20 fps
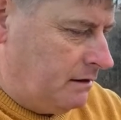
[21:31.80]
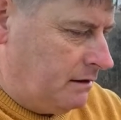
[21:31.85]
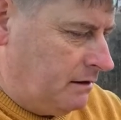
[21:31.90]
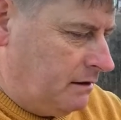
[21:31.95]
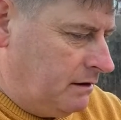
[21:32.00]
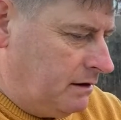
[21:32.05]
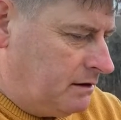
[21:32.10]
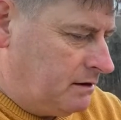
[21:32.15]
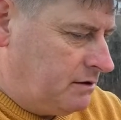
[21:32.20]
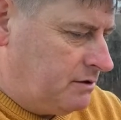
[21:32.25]

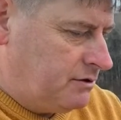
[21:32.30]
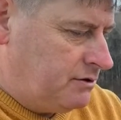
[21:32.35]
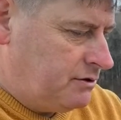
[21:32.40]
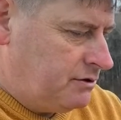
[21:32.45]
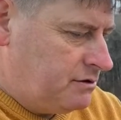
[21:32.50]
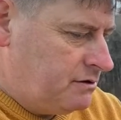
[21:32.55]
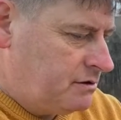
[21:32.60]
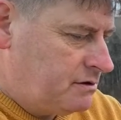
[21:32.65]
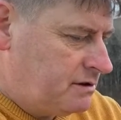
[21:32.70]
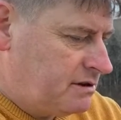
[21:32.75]
The
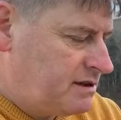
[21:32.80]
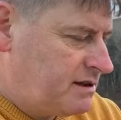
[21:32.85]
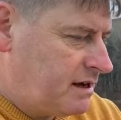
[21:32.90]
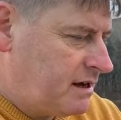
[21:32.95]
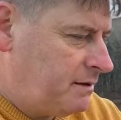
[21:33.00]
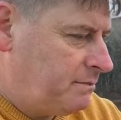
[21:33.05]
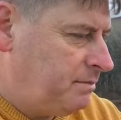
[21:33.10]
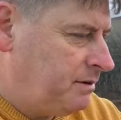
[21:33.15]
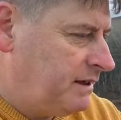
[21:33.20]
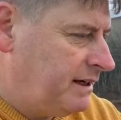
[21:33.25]
tunes that I
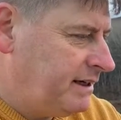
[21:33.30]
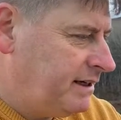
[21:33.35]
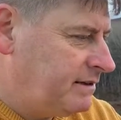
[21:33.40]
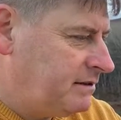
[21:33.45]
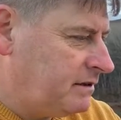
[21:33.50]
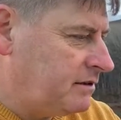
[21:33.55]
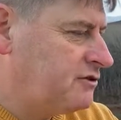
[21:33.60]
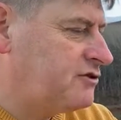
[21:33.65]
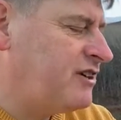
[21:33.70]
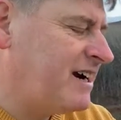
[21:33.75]
played,
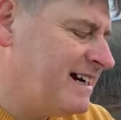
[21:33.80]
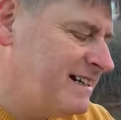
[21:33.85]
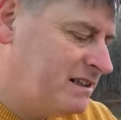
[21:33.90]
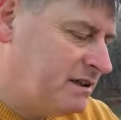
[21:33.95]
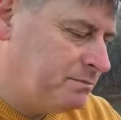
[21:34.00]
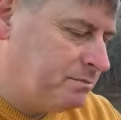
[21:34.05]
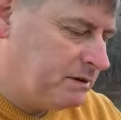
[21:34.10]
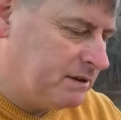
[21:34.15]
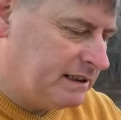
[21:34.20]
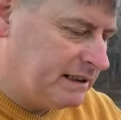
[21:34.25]
or tried to
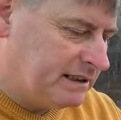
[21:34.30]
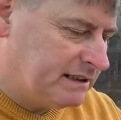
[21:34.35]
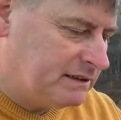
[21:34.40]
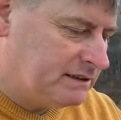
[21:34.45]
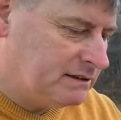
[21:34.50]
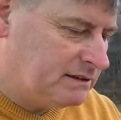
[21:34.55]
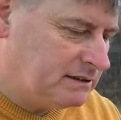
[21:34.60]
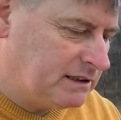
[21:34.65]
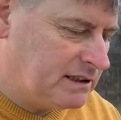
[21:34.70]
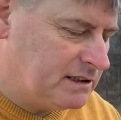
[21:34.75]
play,
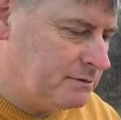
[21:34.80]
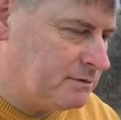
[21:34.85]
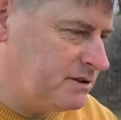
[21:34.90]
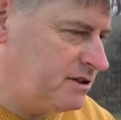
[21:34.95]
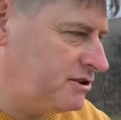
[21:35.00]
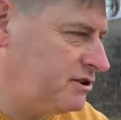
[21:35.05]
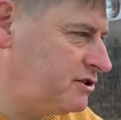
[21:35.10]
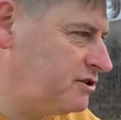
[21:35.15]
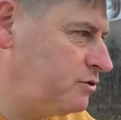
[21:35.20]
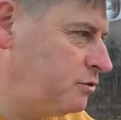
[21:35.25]
because it was
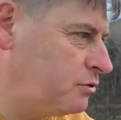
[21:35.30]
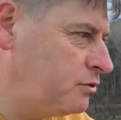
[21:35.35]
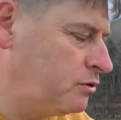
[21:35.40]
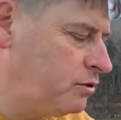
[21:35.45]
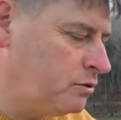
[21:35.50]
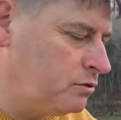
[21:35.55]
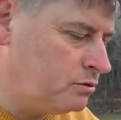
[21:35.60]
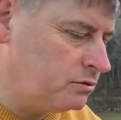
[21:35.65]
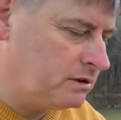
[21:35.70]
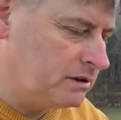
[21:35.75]
just so
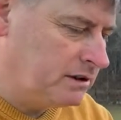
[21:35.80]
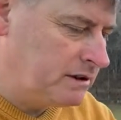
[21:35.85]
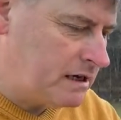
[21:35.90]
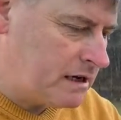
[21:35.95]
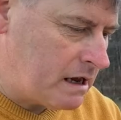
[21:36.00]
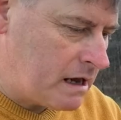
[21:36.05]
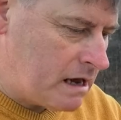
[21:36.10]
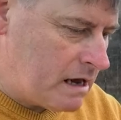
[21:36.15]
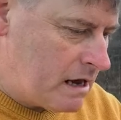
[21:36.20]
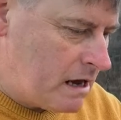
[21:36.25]
cold,
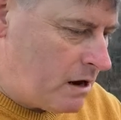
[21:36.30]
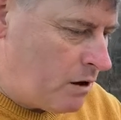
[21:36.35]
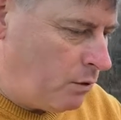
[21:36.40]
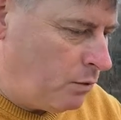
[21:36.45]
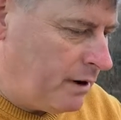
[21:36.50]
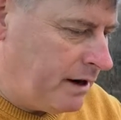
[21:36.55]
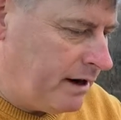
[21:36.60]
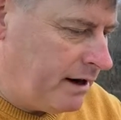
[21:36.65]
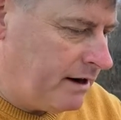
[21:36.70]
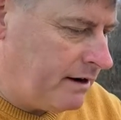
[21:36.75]

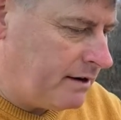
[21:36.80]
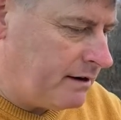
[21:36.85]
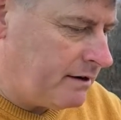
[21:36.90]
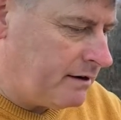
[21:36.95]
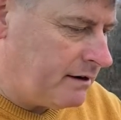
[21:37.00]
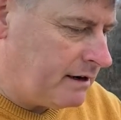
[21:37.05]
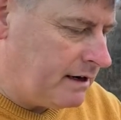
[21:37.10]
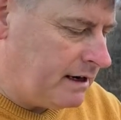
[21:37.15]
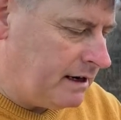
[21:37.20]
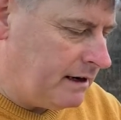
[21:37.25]
were,
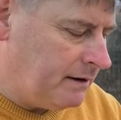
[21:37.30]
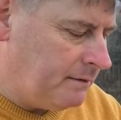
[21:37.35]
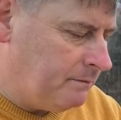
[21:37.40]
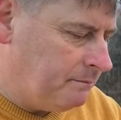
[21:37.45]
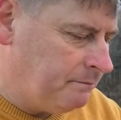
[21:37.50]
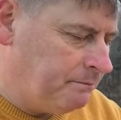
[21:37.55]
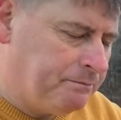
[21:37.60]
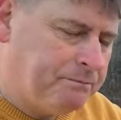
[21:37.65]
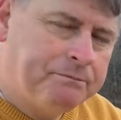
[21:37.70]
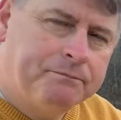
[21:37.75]

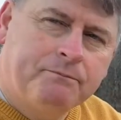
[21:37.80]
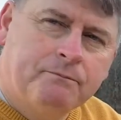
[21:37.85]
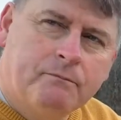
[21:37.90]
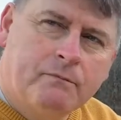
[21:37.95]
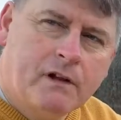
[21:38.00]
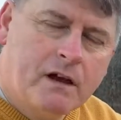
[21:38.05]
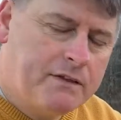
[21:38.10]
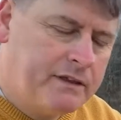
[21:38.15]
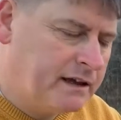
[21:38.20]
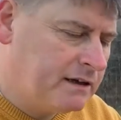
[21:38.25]

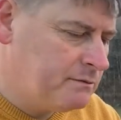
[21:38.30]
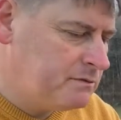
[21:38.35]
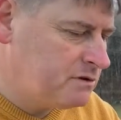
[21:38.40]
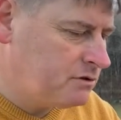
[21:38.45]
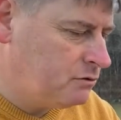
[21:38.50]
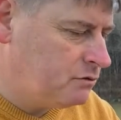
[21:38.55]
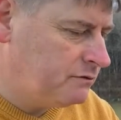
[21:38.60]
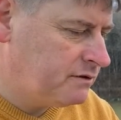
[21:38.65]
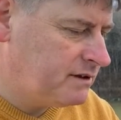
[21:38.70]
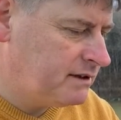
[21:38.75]
I think it was
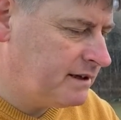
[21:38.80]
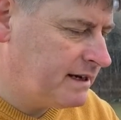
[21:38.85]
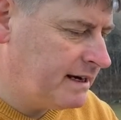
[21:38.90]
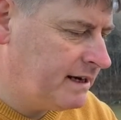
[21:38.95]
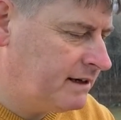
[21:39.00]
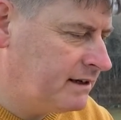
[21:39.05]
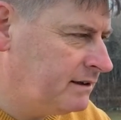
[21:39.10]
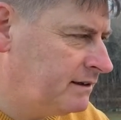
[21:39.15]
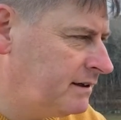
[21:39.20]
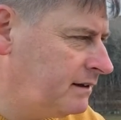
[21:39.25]
Over the
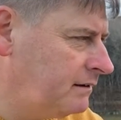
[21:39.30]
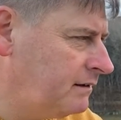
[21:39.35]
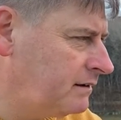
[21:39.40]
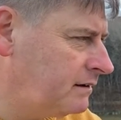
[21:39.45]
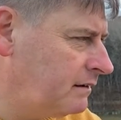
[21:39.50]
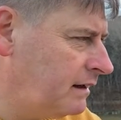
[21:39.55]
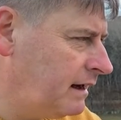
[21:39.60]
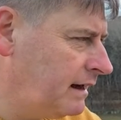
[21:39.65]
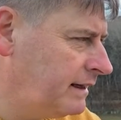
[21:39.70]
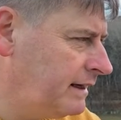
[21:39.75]
Dyke and Till Her
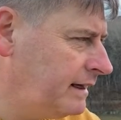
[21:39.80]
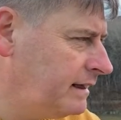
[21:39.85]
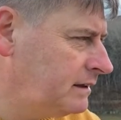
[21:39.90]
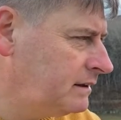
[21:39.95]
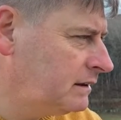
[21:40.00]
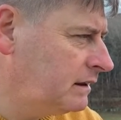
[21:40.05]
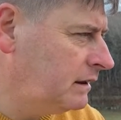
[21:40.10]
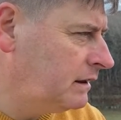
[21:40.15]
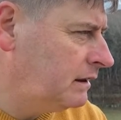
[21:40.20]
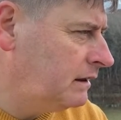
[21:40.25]
Laddie.
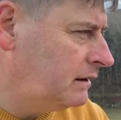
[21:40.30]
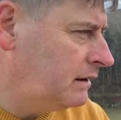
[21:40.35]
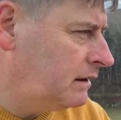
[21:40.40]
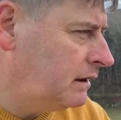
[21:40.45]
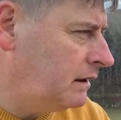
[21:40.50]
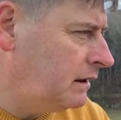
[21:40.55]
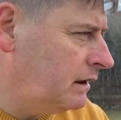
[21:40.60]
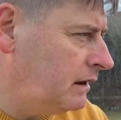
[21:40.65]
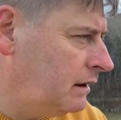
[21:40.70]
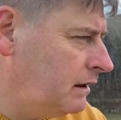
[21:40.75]

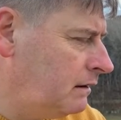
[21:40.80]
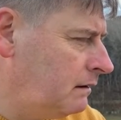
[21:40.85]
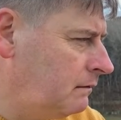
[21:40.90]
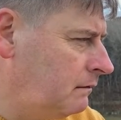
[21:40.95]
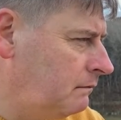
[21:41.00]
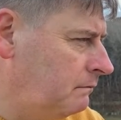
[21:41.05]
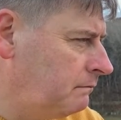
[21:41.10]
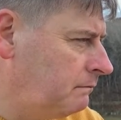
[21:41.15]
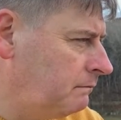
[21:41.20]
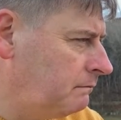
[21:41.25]
I
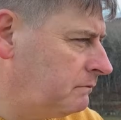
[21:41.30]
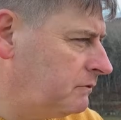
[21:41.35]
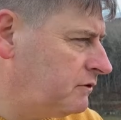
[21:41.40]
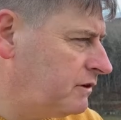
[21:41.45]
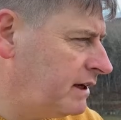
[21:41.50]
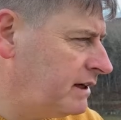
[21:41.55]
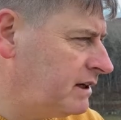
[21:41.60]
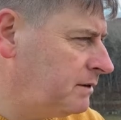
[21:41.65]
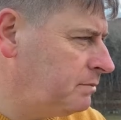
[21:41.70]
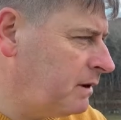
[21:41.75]

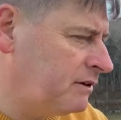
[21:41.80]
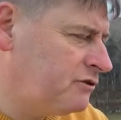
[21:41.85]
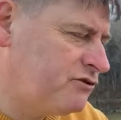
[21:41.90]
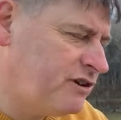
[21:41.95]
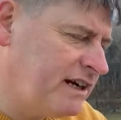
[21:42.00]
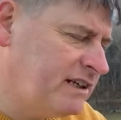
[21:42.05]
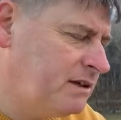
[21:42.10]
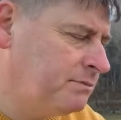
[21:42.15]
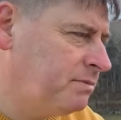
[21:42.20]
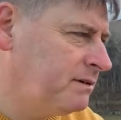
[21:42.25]

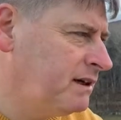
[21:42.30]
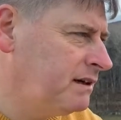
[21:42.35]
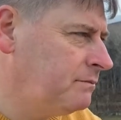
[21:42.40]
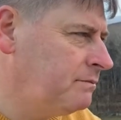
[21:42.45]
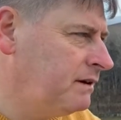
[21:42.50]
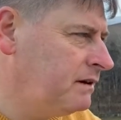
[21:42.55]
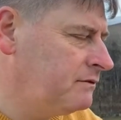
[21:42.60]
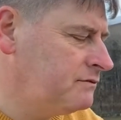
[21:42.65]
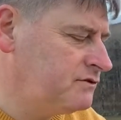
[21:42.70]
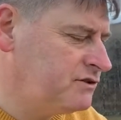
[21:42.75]
tried to play a
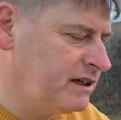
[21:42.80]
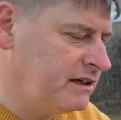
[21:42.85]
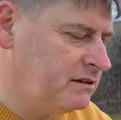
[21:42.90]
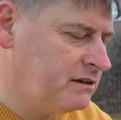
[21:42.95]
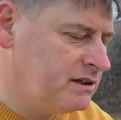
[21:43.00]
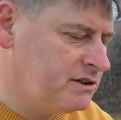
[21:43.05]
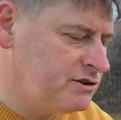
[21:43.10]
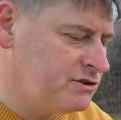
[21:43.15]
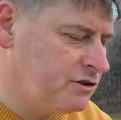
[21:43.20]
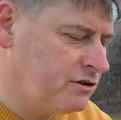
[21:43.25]
bit of
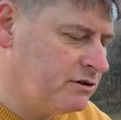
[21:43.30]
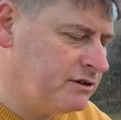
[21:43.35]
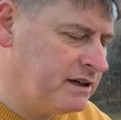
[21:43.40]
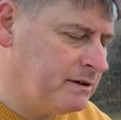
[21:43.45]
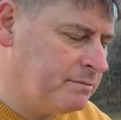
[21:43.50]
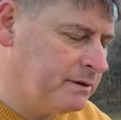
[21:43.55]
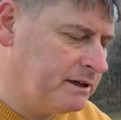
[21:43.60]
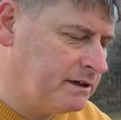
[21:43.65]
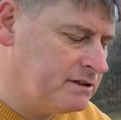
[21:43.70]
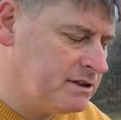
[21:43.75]
Jingling Geordie,
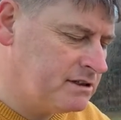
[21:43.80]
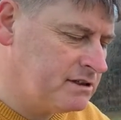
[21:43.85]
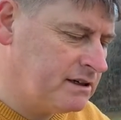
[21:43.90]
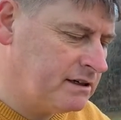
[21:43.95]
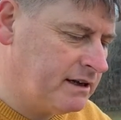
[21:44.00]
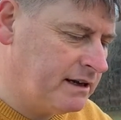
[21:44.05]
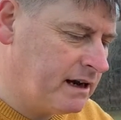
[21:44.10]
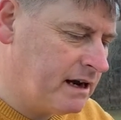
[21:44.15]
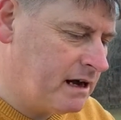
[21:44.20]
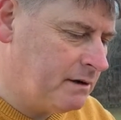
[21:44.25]
but it just
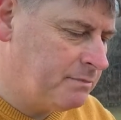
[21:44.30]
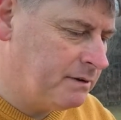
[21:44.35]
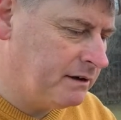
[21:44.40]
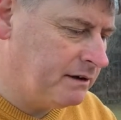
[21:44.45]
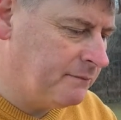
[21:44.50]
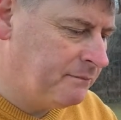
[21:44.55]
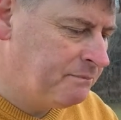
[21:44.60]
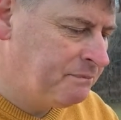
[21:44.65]
didn't happen.